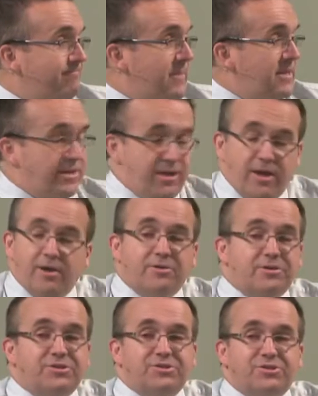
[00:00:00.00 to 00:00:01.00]
He
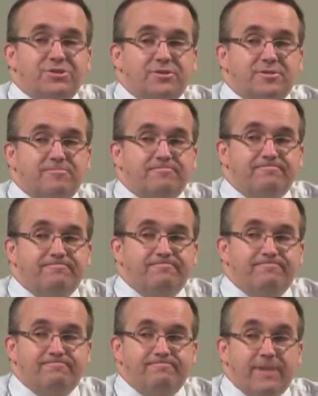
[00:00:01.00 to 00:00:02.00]
cares.
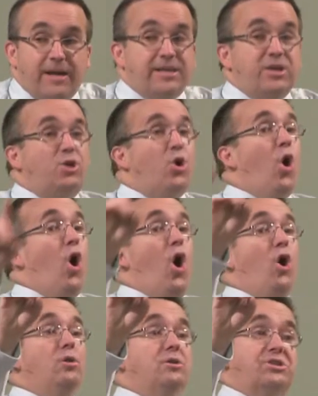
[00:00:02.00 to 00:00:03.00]
And he
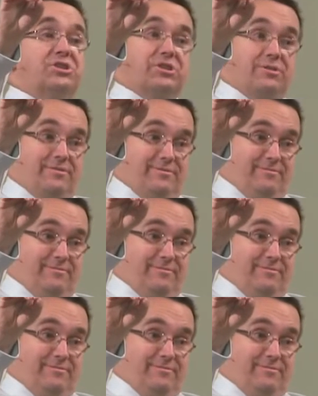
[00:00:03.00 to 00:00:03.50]
calls.